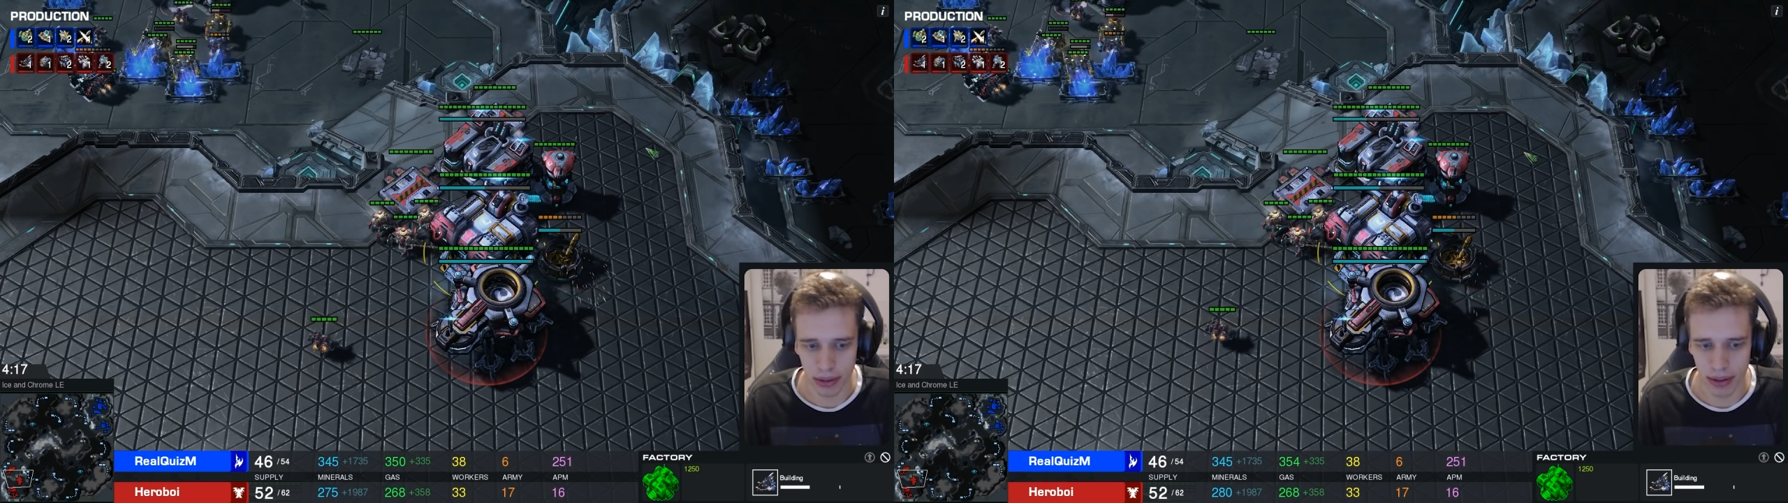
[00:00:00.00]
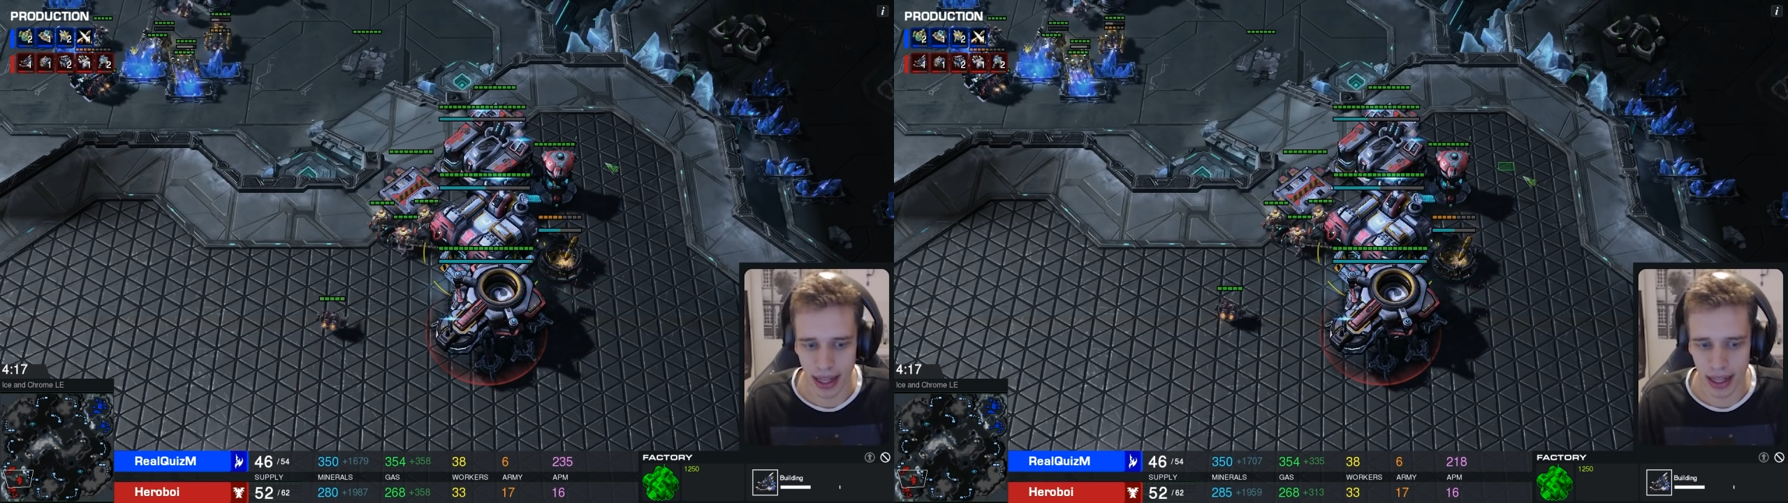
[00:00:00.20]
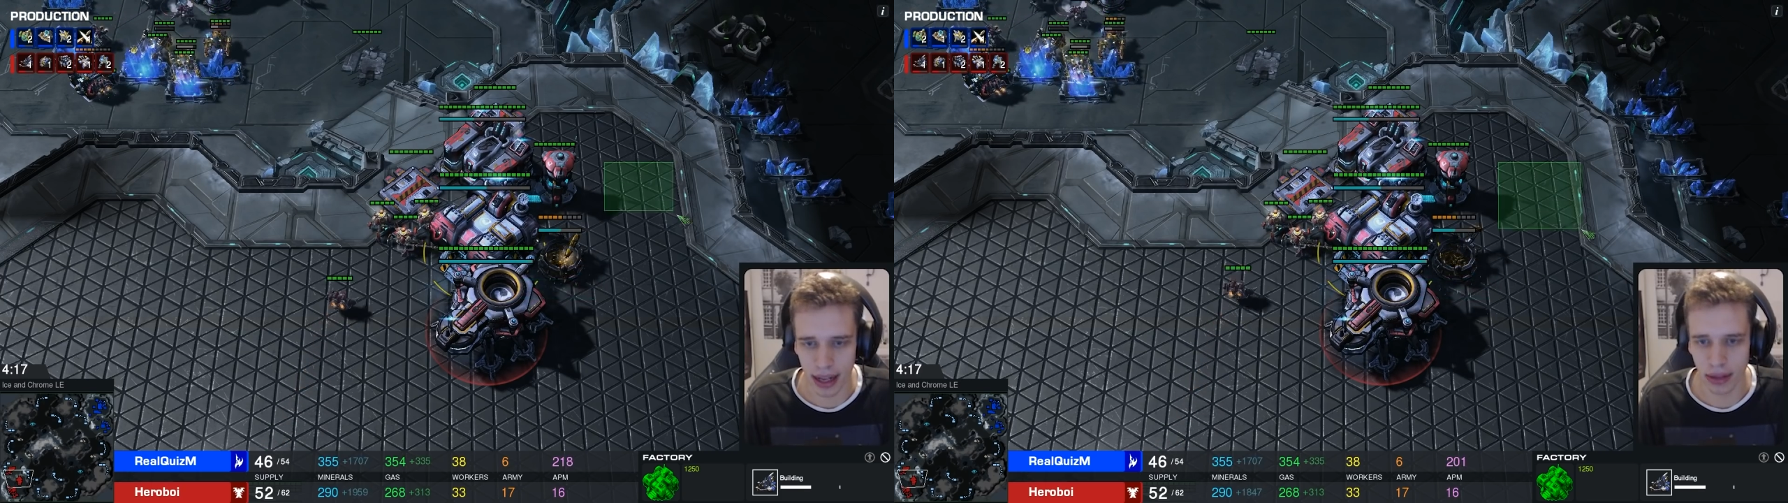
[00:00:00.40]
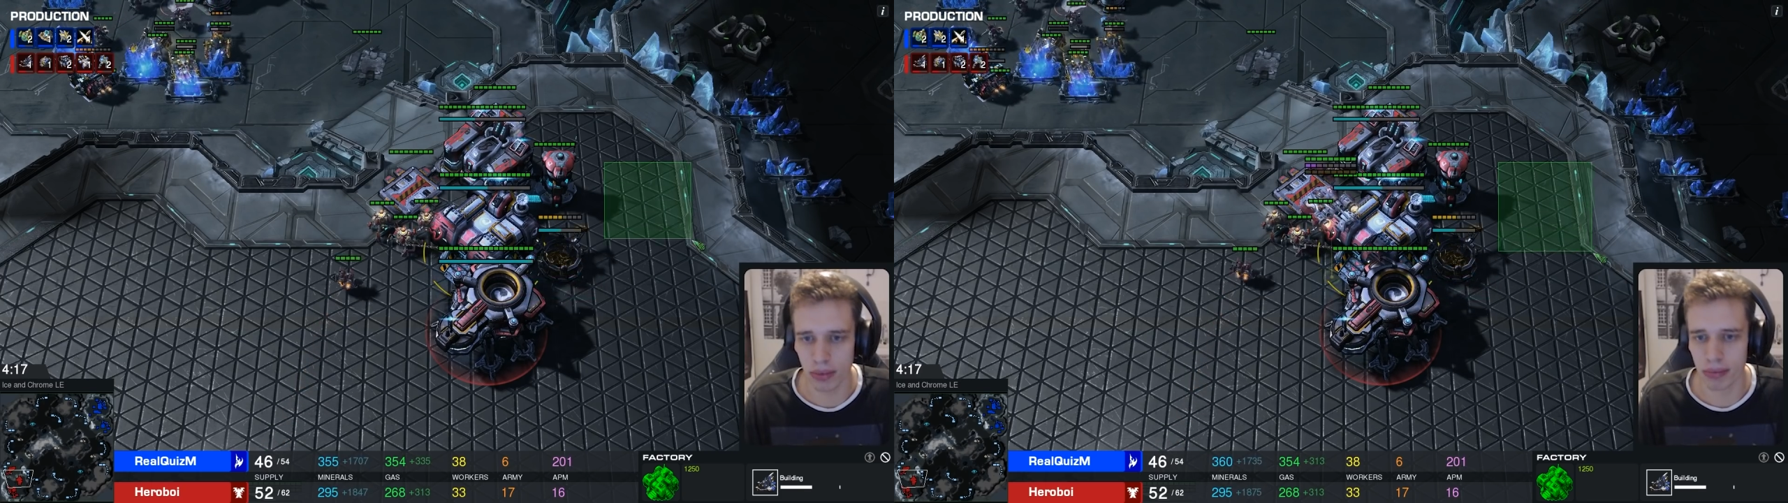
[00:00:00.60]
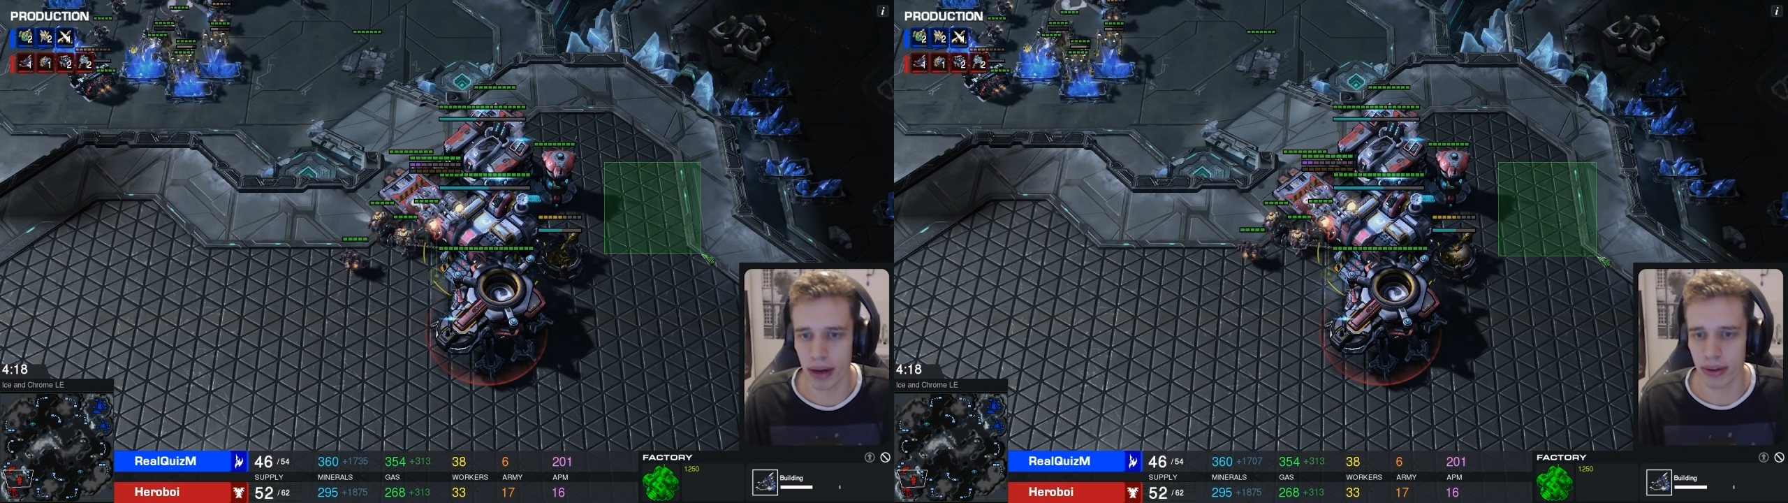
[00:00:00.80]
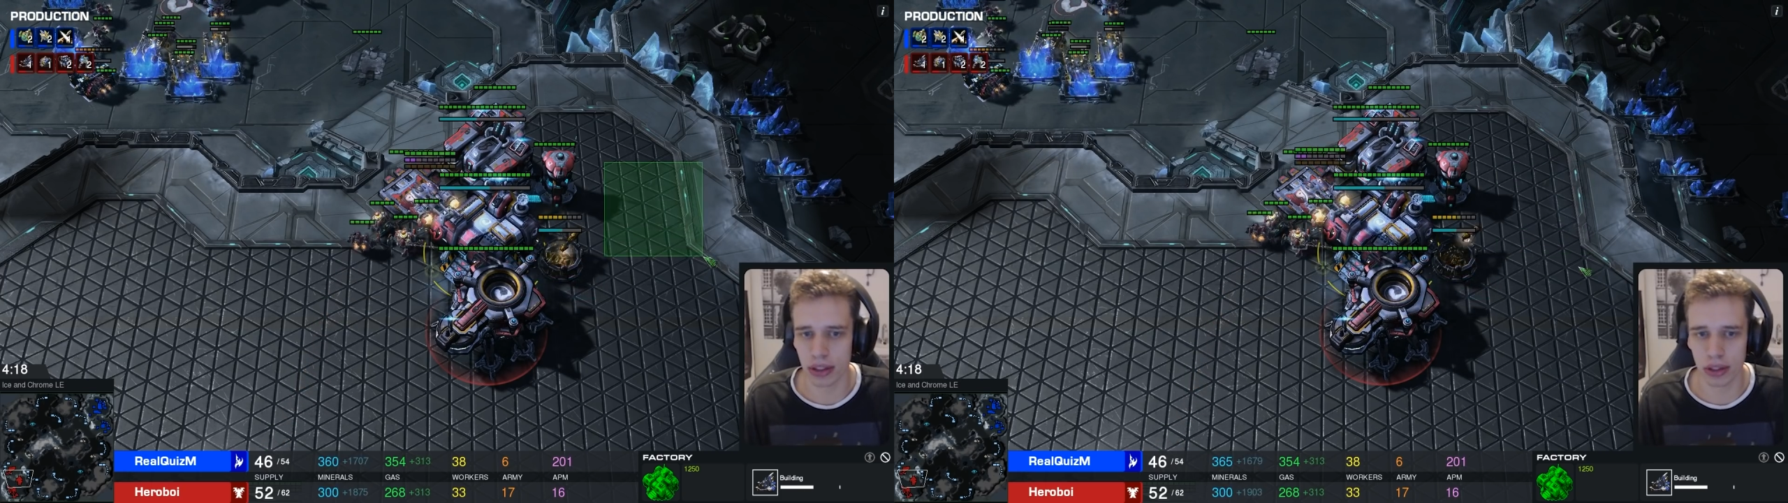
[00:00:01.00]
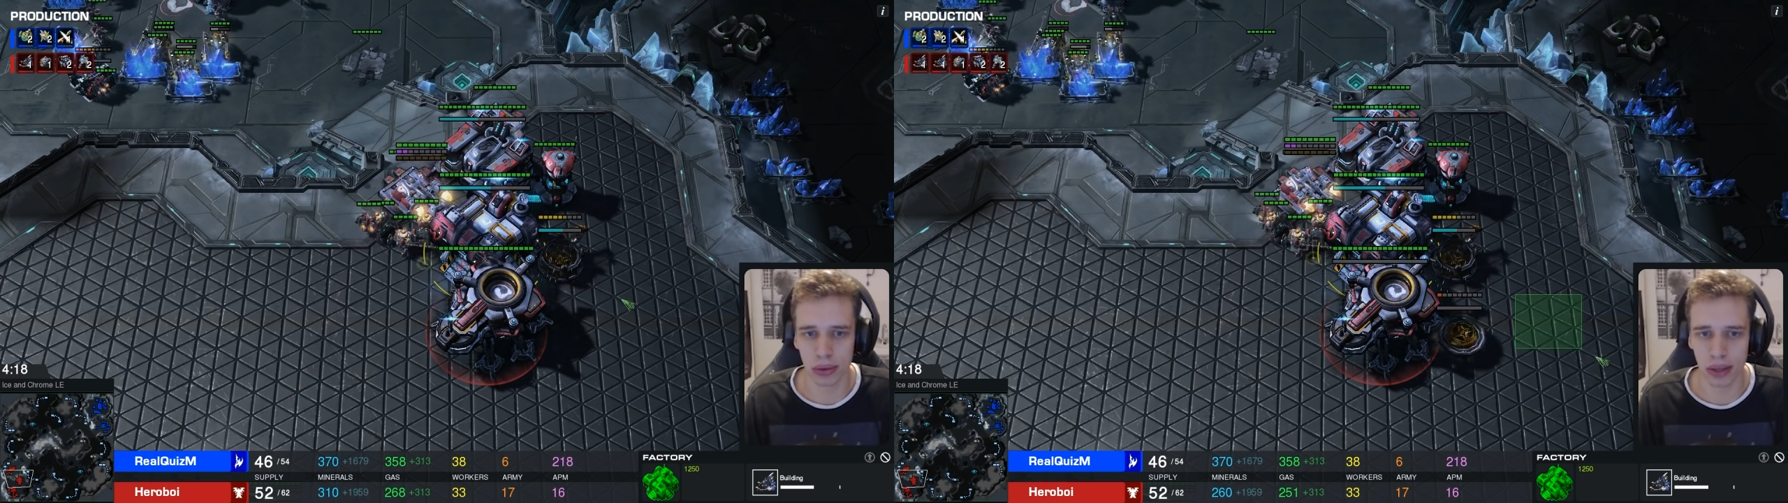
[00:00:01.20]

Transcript: Right now, barracks 2